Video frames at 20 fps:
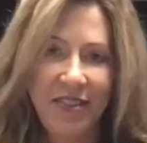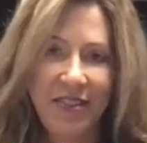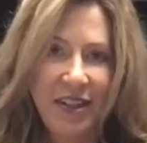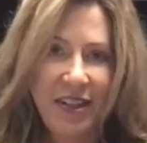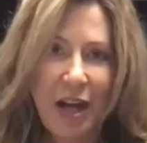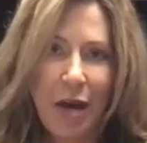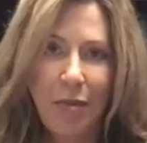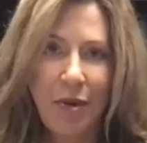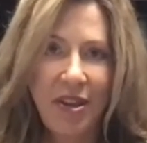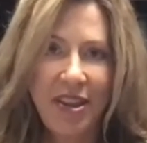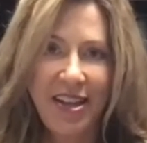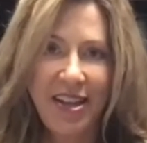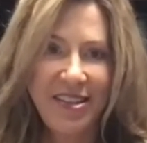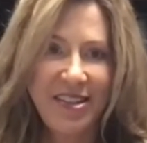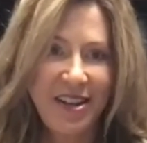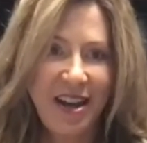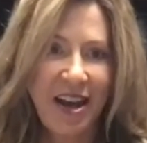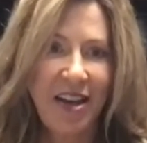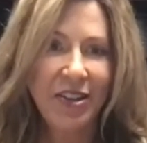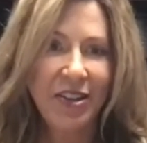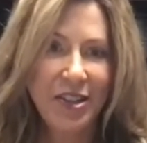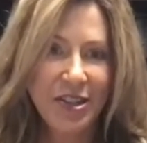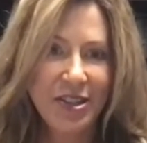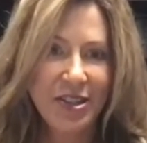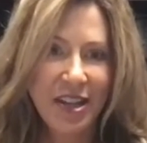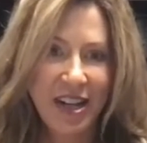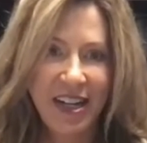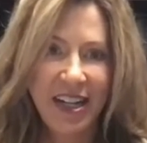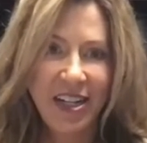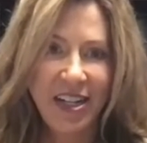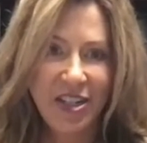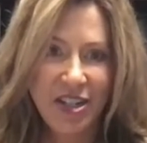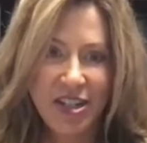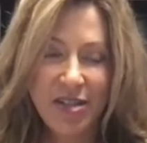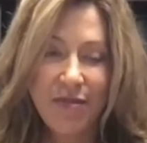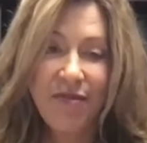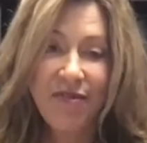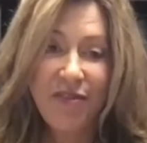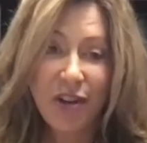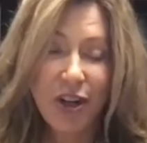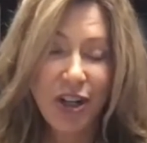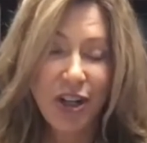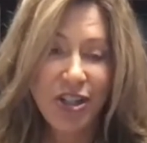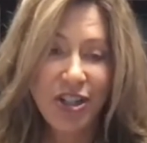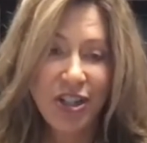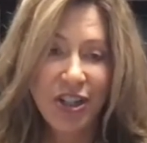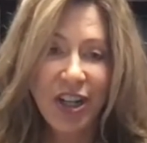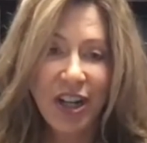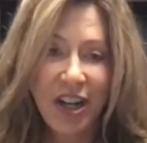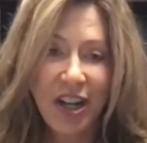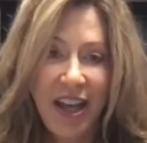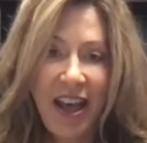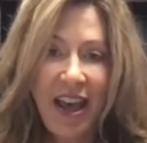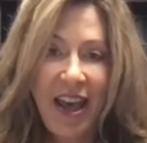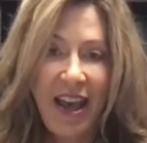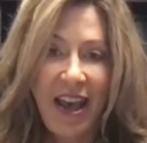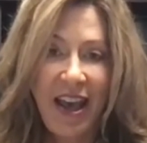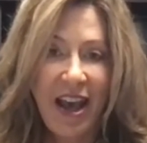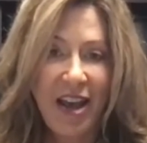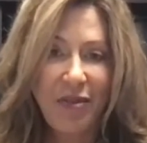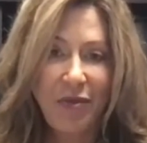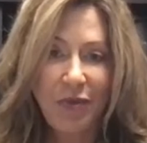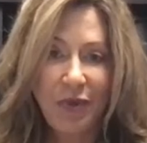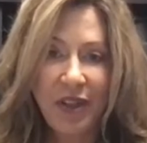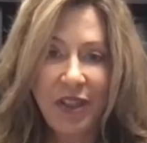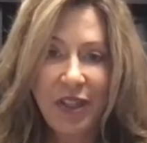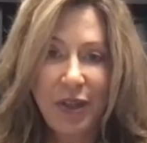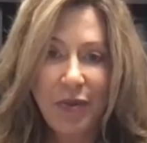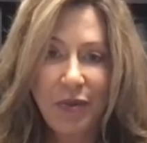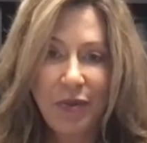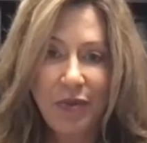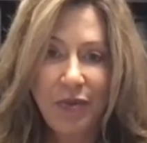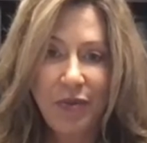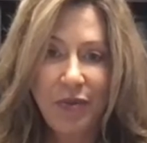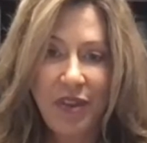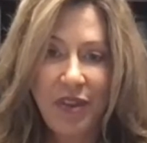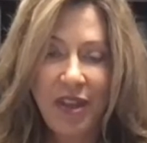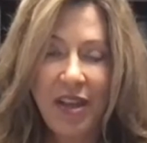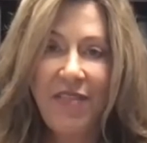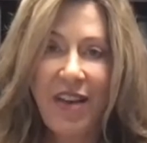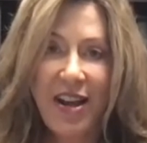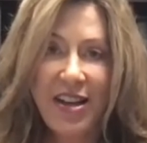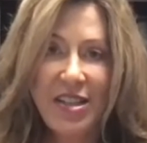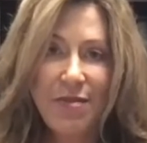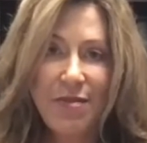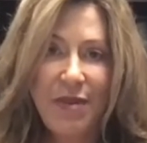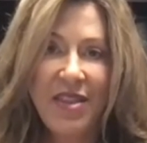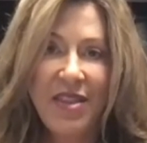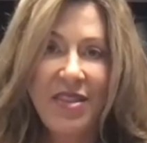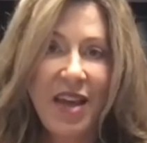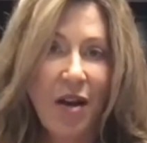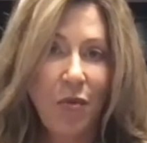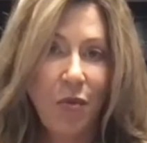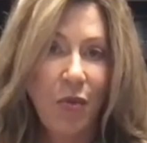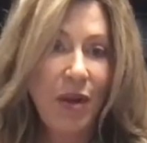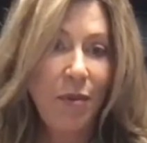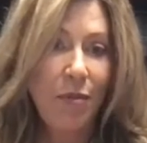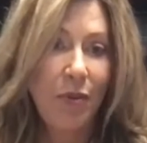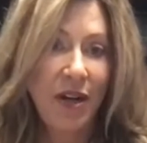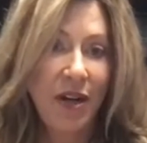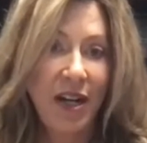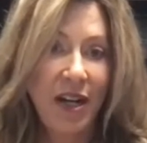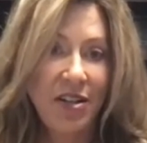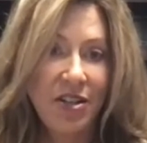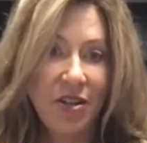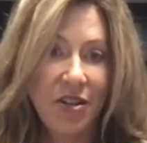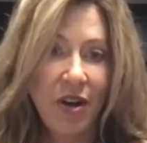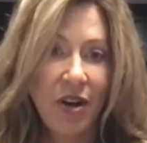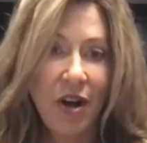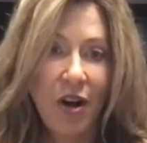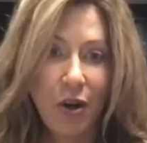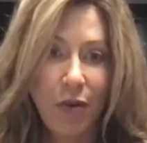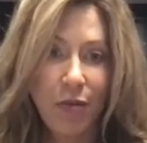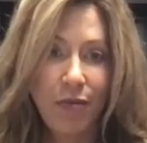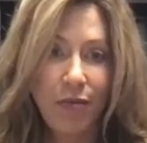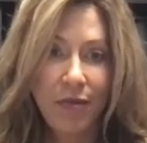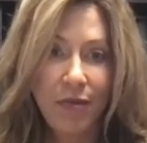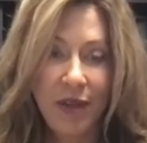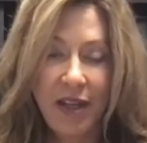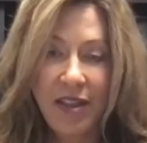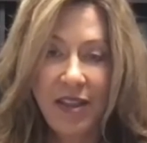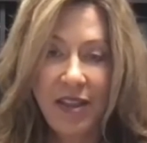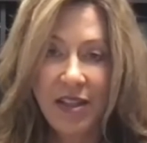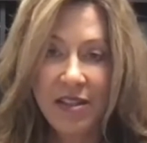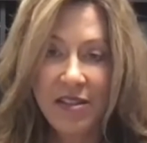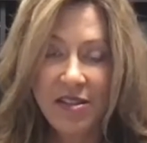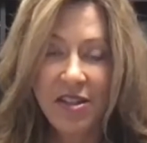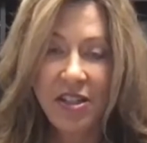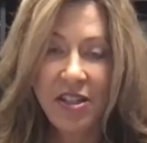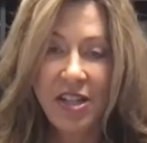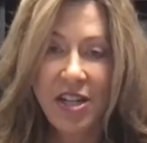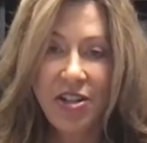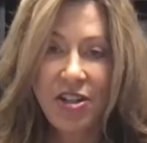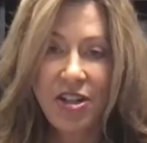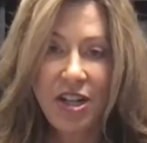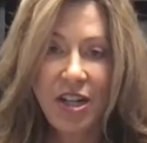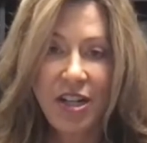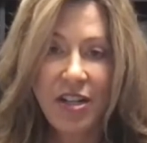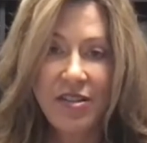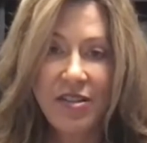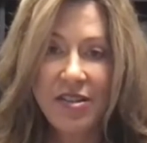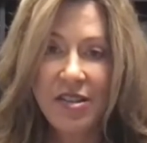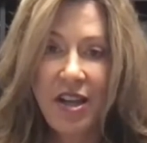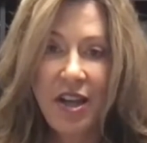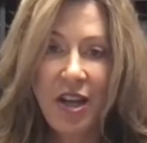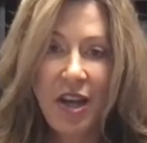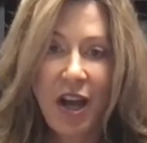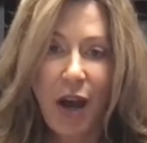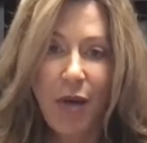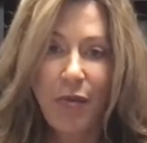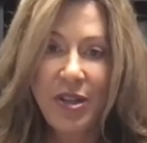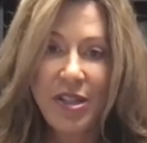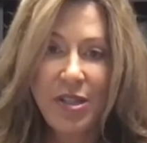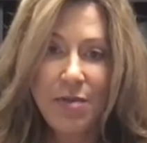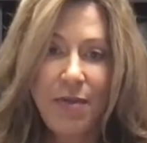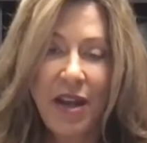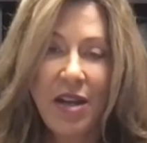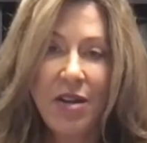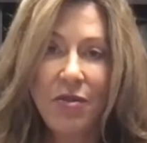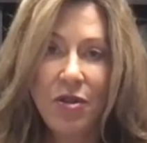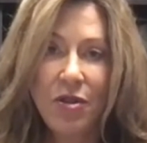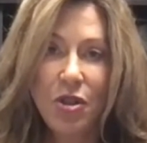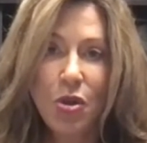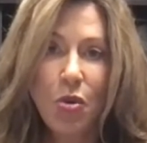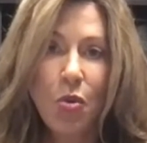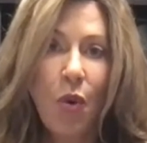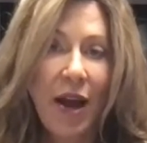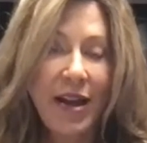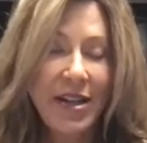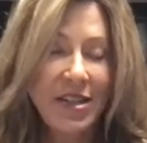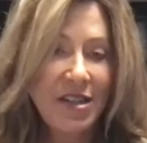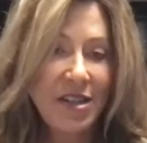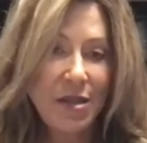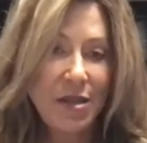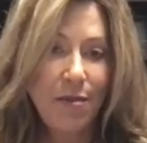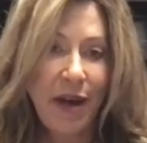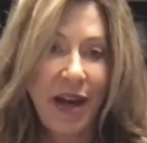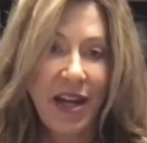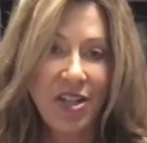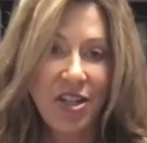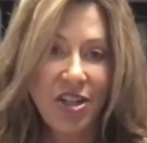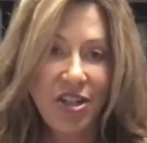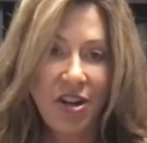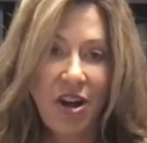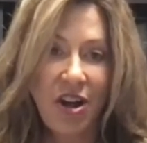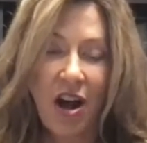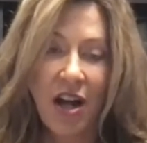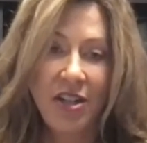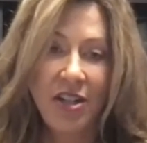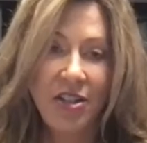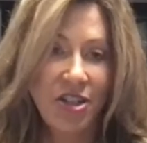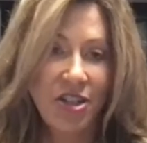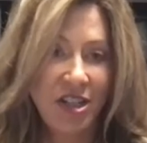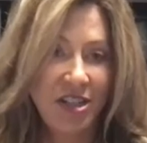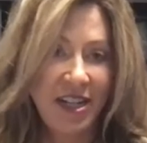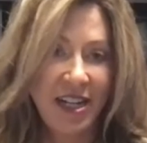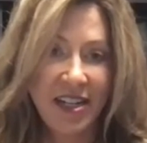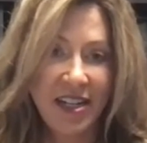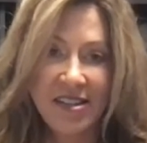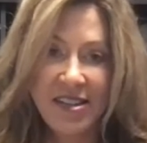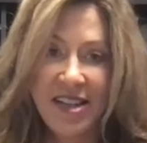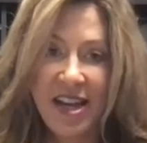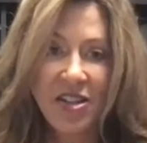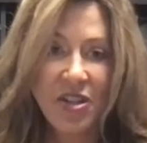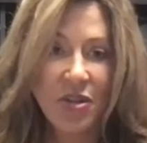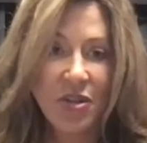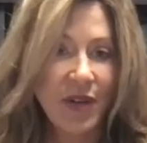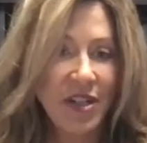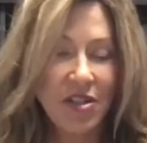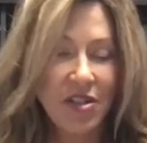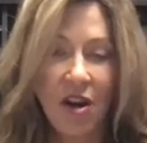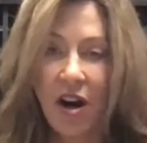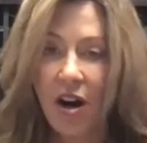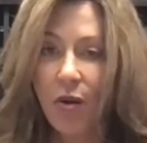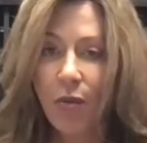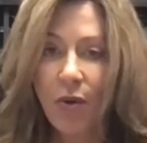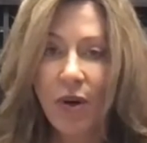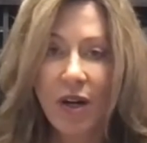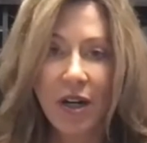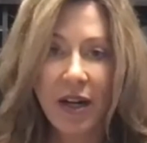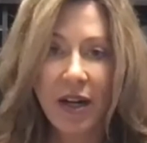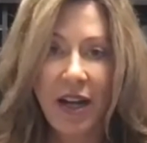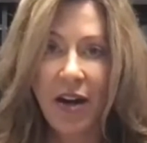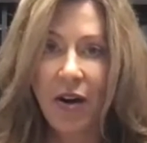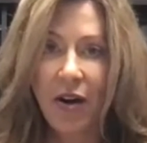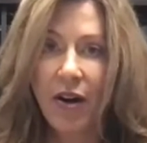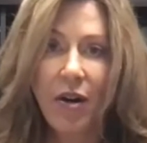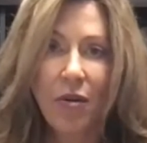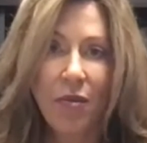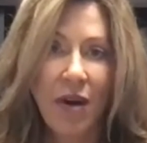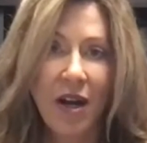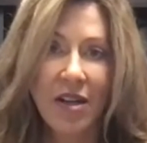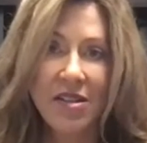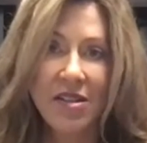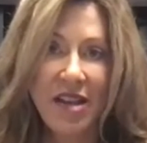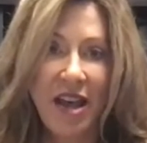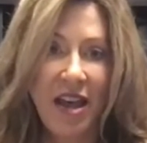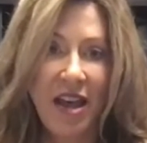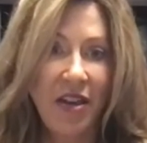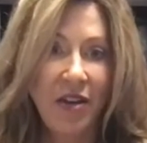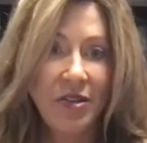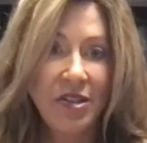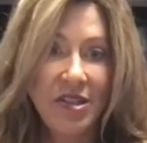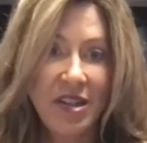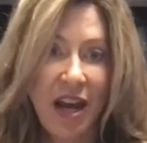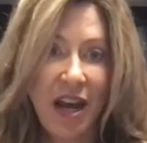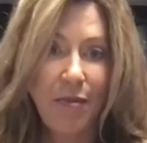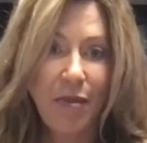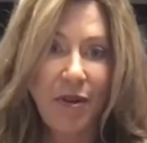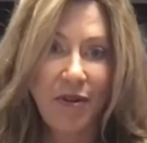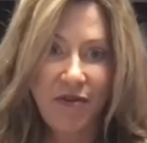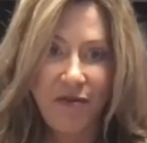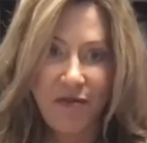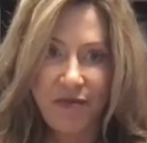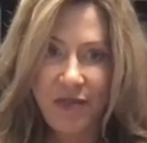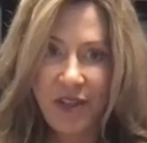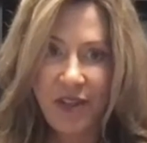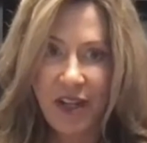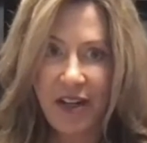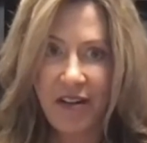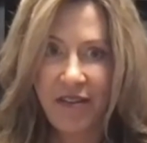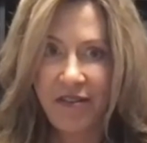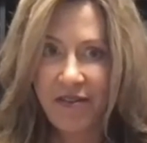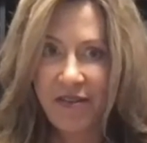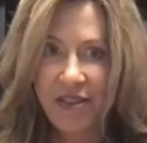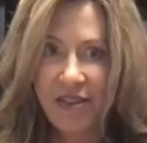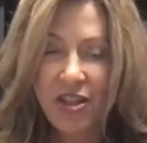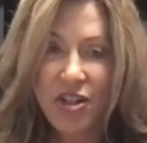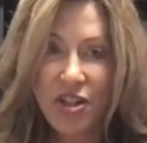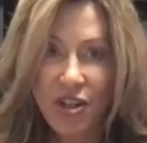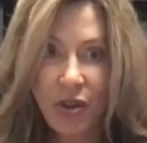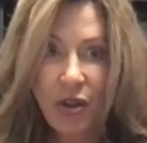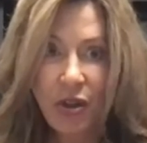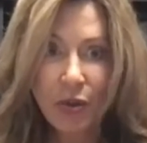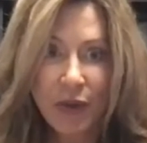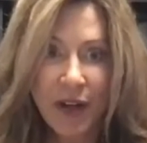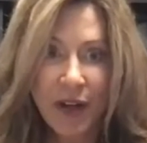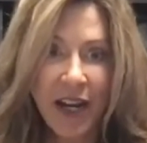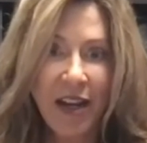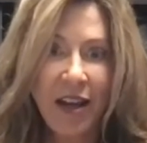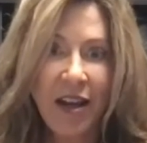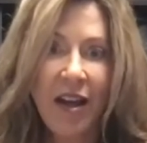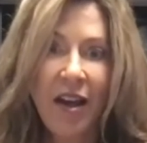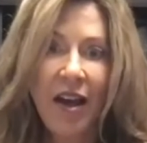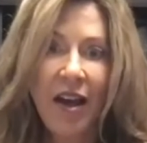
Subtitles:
a couple thousand dollars is going to get you some furniture. Yeah. And really the investment that we put into a home in the installation is, and we spend twice as much on just accessories, artwork, area rugs, and those type of, you know, the jewelry,